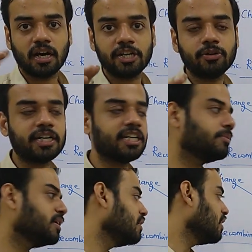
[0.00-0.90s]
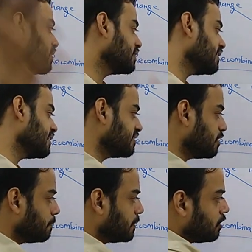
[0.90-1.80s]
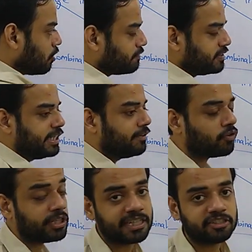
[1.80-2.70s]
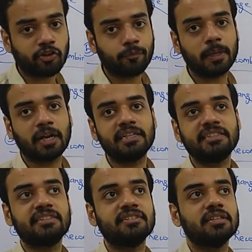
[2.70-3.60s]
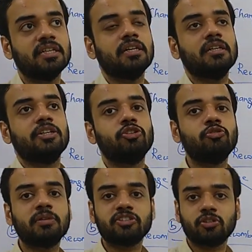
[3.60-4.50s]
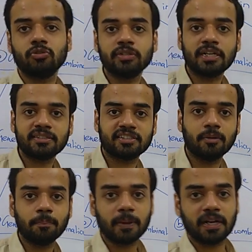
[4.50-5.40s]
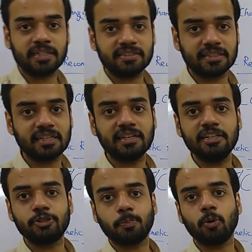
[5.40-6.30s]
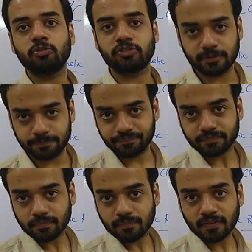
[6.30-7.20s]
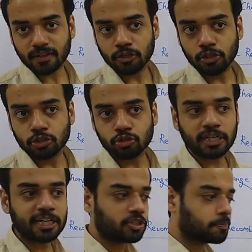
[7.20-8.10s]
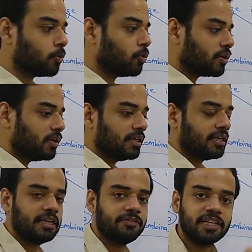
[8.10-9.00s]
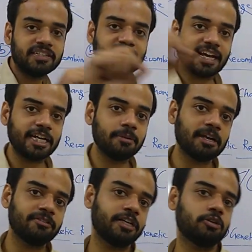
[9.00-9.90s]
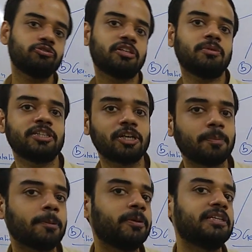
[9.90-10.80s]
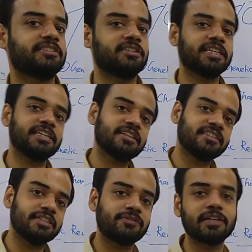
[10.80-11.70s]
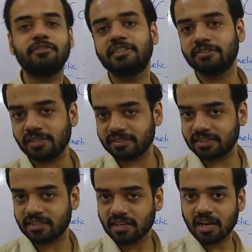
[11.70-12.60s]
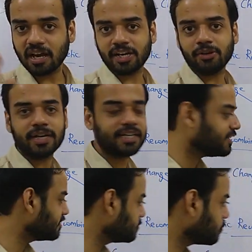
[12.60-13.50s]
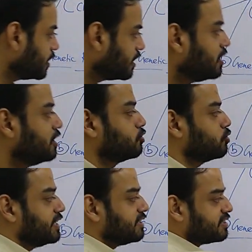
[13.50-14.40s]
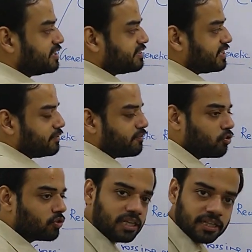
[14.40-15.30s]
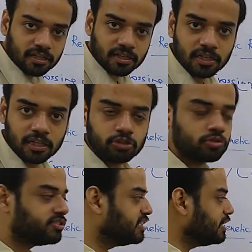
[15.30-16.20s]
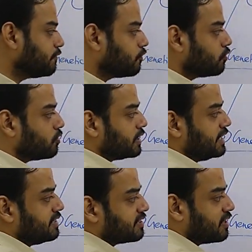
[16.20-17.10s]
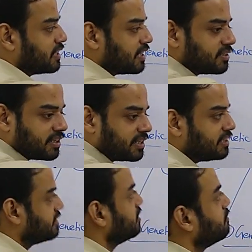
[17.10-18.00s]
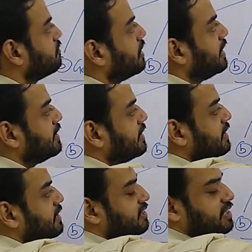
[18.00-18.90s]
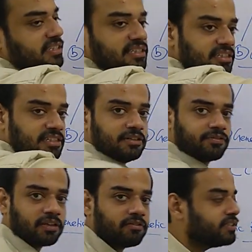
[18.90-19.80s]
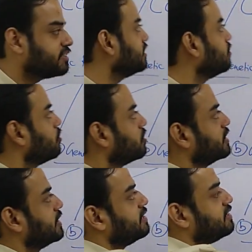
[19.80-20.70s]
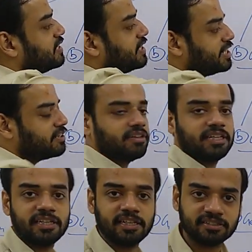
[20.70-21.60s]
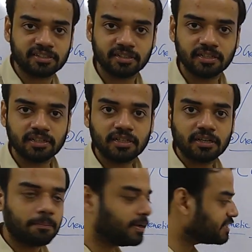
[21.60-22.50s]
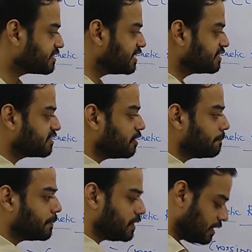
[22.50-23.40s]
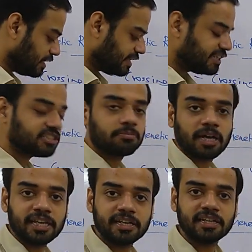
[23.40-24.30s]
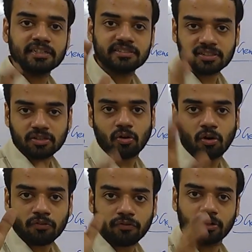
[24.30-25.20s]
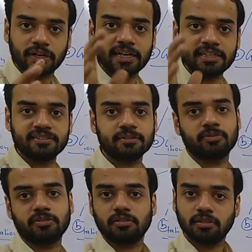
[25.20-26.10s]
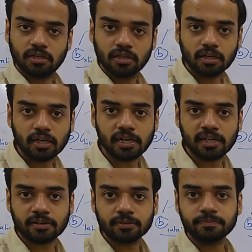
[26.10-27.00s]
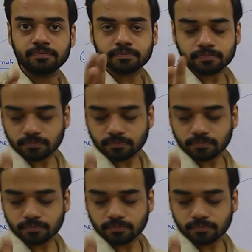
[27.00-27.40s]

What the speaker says: Are you getting me? Other example of gene flow in case of plants is, you must know that some plants, they release spores. So that spore, if it is carried by wind to some other population, again the gene frequency will change. Are you getting this point? So is this gene flow clear? So gene flow is another reason why there is change in gene frequency or there is genetic variation. Best example is migration of organisms. Clear?